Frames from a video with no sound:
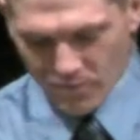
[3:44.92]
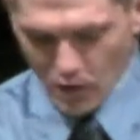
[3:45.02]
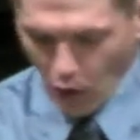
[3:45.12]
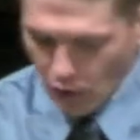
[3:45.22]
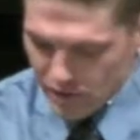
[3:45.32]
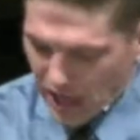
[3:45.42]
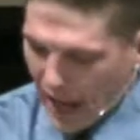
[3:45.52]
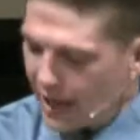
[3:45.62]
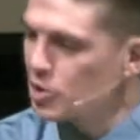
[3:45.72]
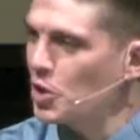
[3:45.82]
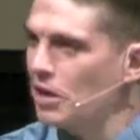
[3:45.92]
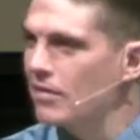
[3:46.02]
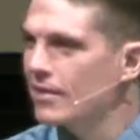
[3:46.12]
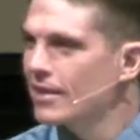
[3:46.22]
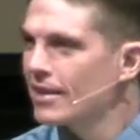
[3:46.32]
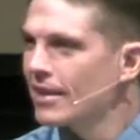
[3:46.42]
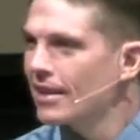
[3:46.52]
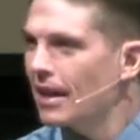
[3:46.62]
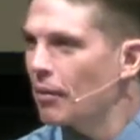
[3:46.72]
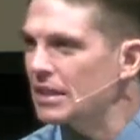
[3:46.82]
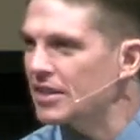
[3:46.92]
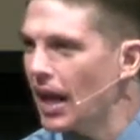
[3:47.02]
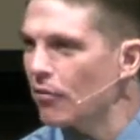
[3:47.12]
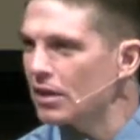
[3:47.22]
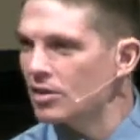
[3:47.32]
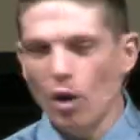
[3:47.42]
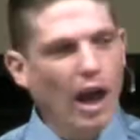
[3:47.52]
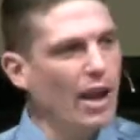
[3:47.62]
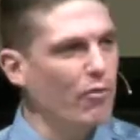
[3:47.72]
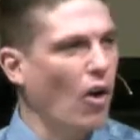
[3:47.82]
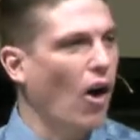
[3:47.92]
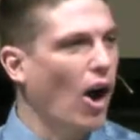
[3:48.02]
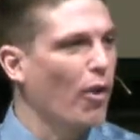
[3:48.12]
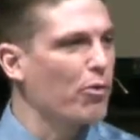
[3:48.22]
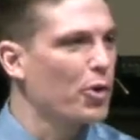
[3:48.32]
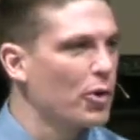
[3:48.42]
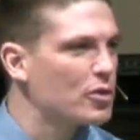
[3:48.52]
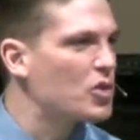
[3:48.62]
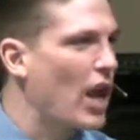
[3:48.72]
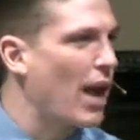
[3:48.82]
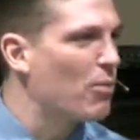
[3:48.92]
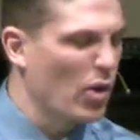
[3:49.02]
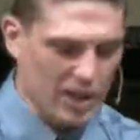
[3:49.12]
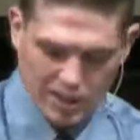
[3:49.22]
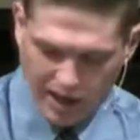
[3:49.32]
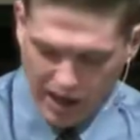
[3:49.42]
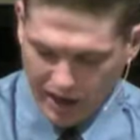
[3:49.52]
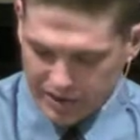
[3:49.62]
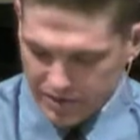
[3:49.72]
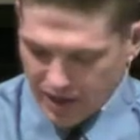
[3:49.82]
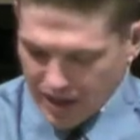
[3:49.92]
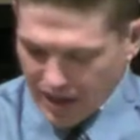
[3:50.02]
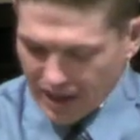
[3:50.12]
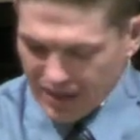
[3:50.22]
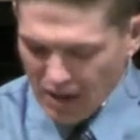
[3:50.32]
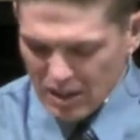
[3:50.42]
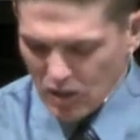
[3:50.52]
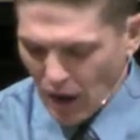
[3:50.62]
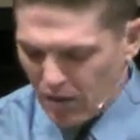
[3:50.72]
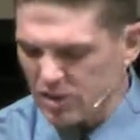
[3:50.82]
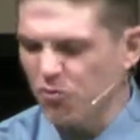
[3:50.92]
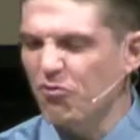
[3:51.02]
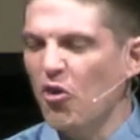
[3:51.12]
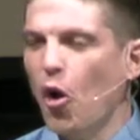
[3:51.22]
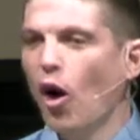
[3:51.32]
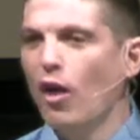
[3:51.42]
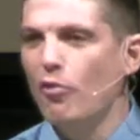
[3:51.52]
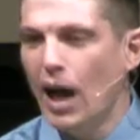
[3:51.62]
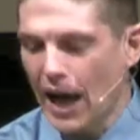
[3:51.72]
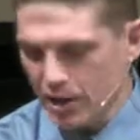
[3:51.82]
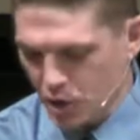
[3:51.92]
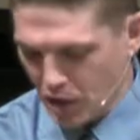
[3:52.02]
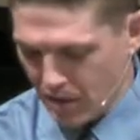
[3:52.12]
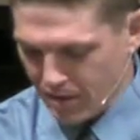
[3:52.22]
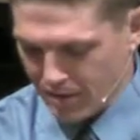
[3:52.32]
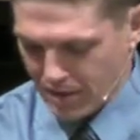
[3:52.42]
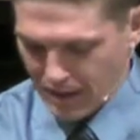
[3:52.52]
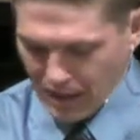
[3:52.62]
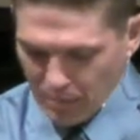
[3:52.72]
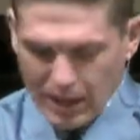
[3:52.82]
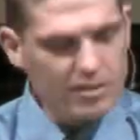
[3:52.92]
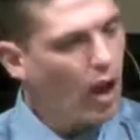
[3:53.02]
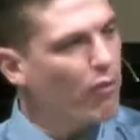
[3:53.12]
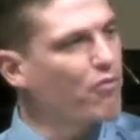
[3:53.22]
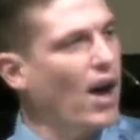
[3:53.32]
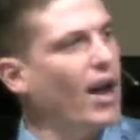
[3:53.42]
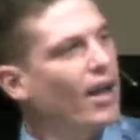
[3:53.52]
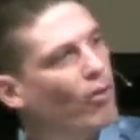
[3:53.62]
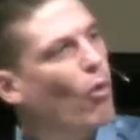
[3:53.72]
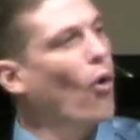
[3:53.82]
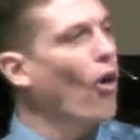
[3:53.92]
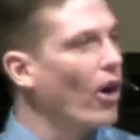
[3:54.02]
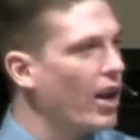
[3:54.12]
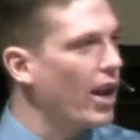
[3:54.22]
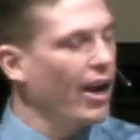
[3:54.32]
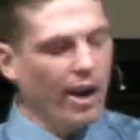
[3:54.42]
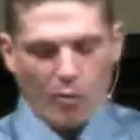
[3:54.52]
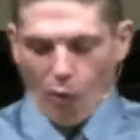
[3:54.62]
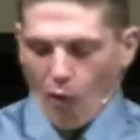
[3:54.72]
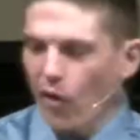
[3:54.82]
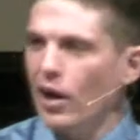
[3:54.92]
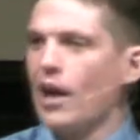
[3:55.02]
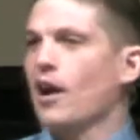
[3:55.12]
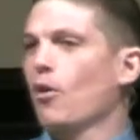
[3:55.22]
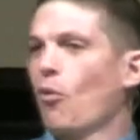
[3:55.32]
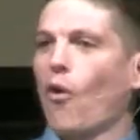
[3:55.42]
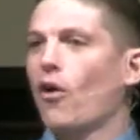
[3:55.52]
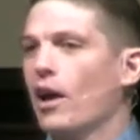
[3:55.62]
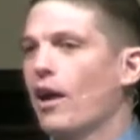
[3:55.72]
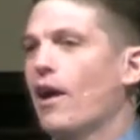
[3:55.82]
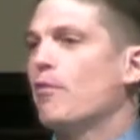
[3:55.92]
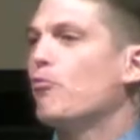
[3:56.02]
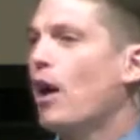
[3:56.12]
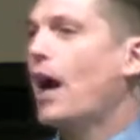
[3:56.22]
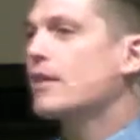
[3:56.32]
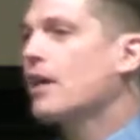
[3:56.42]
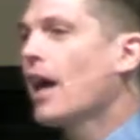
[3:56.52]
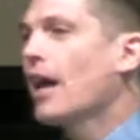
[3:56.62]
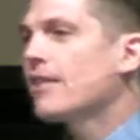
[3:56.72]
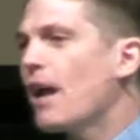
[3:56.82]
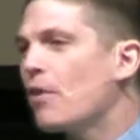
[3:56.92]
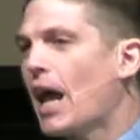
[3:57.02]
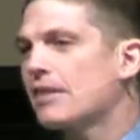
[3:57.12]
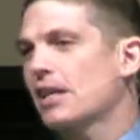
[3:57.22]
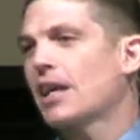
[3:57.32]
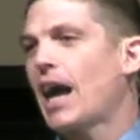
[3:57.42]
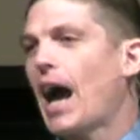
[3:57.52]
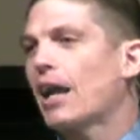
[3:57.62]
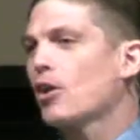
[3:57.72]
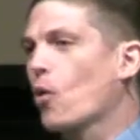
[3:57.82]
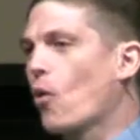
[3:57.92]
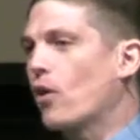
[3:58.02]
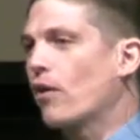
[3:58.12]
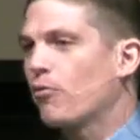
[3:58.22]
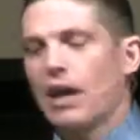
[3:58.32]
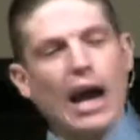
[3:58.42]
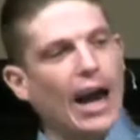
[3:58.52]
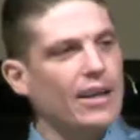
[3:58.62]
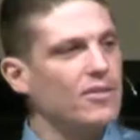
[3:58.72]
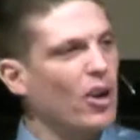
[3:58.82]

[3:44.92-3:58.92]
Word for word: Oh, there's action. I mean, David's life, all through Samuel and Kings, David's life is full of action. I mean, he's all fighting war here, war here, war here. In fact, David has a category of guys.